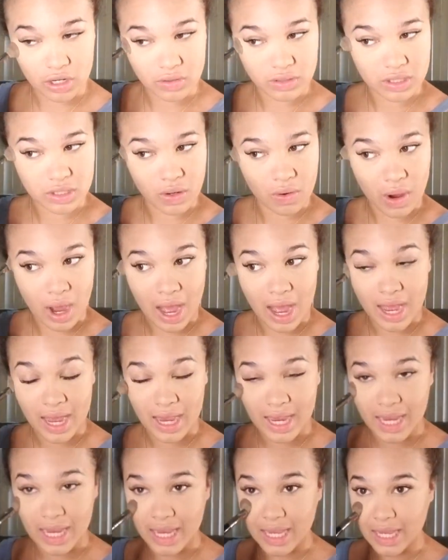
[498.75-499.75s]
So
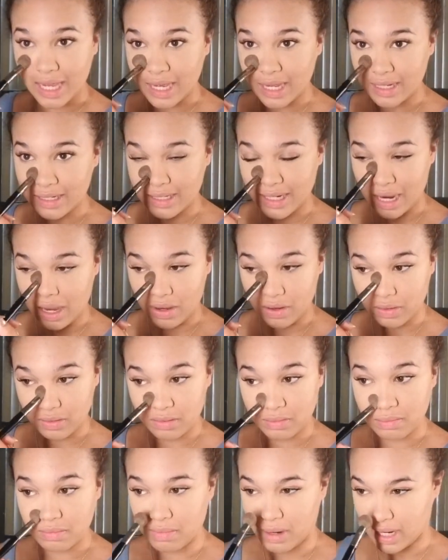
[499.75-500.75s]
I cut down
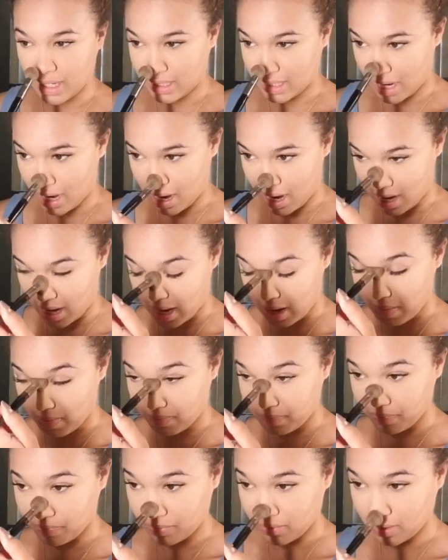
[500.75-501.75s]
my
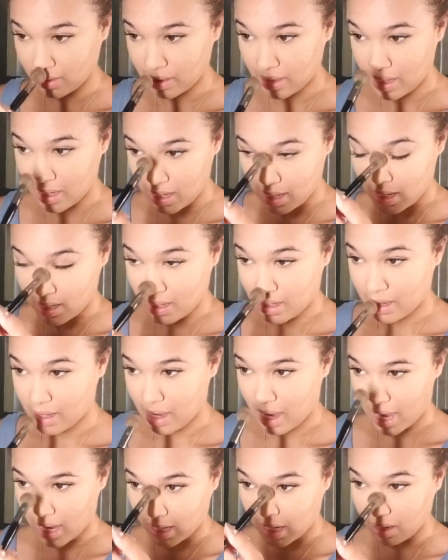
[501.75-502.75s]
time.
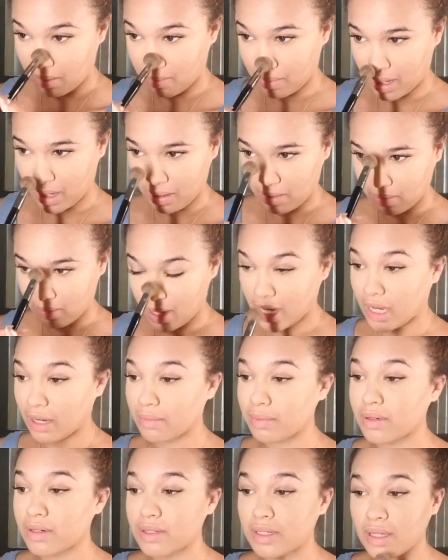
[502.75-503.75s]
I cut my
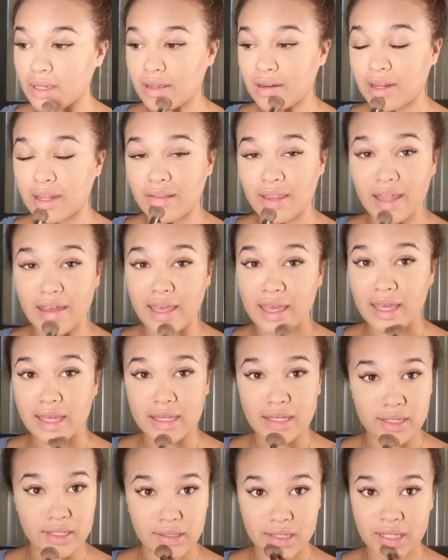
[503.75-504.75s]
makeup routine in like
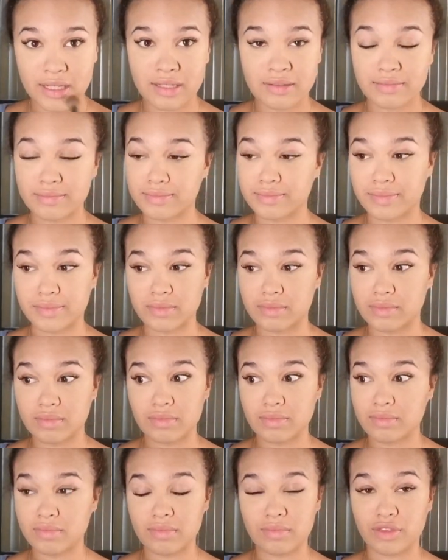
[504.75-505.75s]

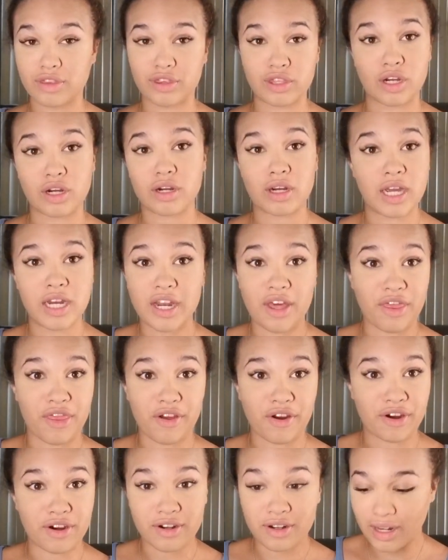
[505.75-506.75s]
a
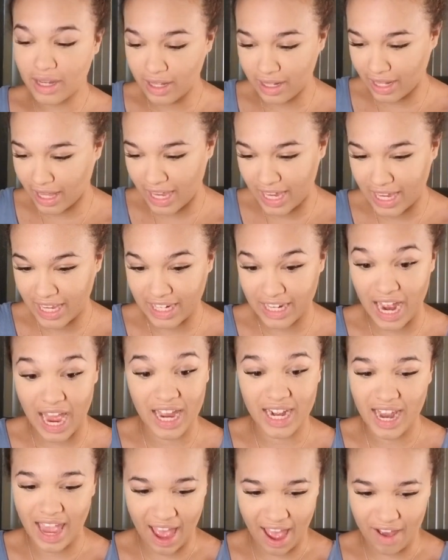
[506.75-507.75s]
third, like not
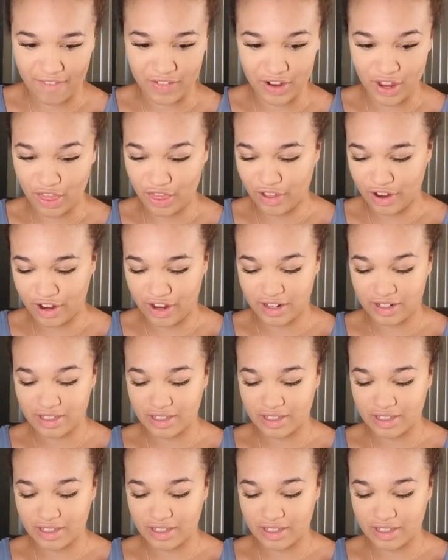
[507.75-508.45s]
in half, in a third.